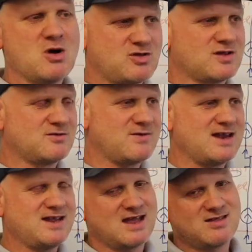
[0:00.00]
Most of the
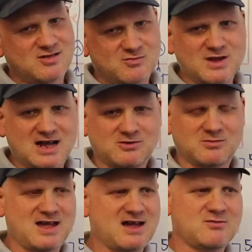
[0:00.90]
radiators we had
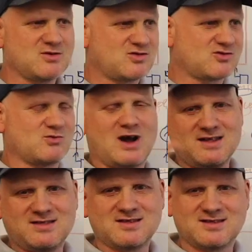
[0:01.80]
up there were
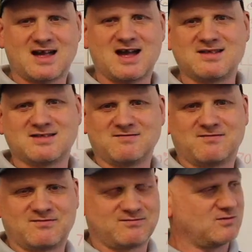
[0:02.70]
twice the size
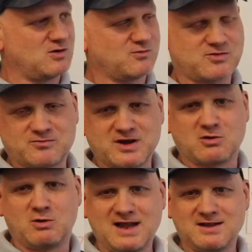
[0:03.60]
of what's
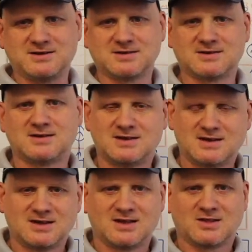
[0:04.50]
required,
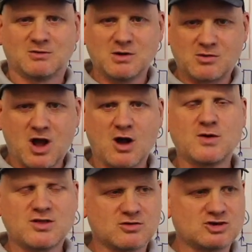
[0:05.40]
so we were
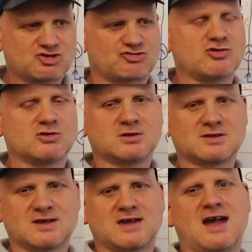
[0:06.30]
always going to
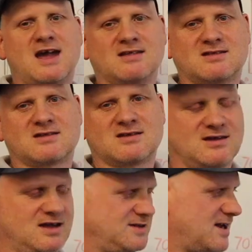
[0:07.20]
struggle to get
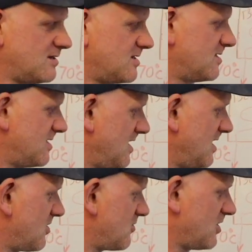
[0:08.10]
a delta
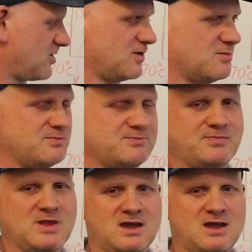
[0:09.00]
T across them,